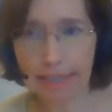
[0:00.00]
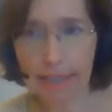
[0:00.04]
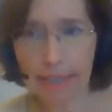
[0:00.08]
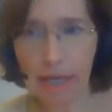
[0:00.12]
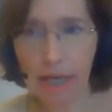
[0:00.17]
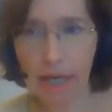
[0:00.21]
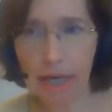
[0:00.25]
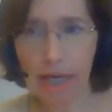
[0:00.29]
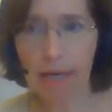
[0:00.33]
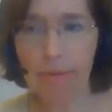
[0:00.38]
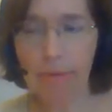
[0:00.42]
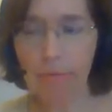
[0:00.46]

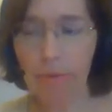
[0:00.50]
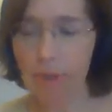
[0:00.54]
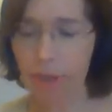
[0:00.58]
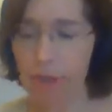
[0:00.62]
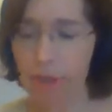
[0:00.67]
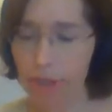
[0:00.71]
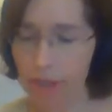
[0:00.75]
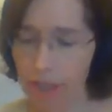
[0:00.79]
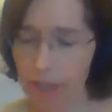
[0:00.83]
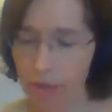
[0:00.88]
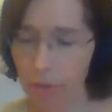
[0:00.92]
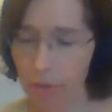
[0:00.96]
time we're
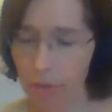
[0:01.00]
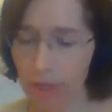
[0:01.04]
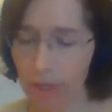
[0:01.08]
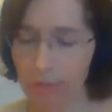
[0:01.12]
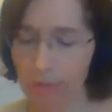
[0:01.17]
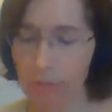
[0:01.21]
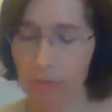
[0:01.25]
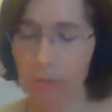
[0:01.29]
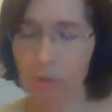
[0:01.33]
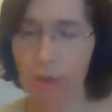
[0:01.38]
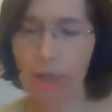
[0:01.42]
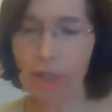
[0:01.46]
just going to
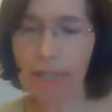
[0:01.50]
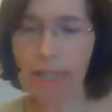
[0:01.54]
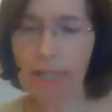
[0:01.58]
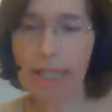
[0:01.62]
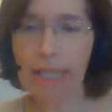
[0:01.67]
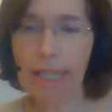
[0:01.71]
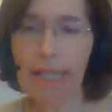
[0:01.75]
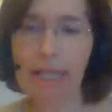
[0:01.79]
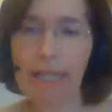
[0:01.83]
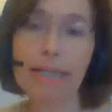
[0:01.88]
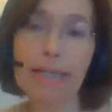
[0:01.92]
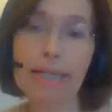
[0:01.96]
be working
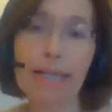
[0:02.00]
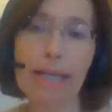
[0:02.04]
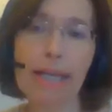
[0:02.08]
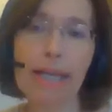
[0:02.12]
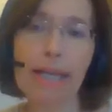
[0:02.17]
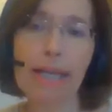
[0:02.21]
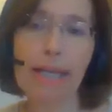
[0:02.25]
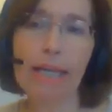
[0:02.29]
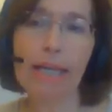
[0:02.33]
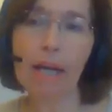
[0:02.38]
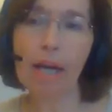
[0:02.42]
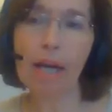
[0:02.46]

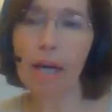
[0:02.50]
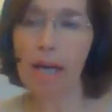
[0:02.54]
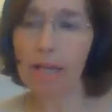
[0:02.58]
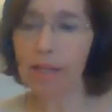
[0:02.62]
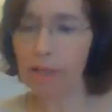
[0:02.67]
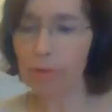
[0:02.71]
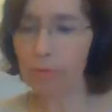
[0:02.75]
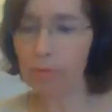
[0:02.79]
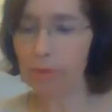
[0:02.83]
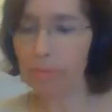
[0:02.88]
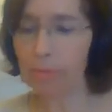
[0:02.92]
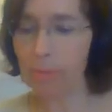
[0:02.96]
again on
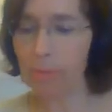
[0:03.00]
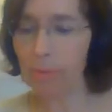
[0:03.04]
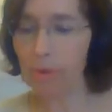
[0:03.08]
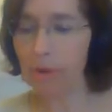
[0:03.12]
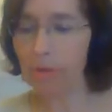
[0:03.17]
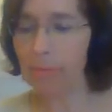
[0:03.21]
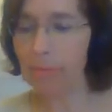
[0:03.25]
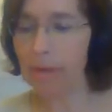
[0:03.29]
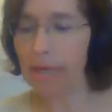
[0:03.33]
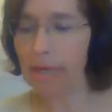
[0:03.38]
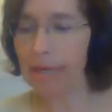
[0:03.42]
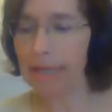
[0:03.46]
the
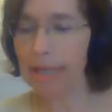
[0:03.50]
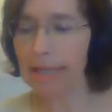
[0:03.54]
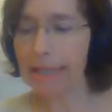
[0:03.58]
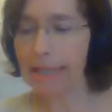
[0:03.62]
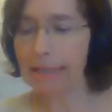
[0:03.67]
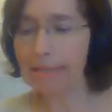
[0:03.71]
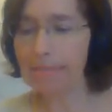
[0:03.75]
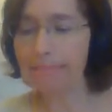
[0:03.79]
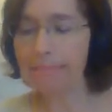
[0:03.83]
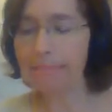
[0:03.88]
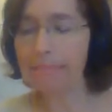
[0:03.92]
report body.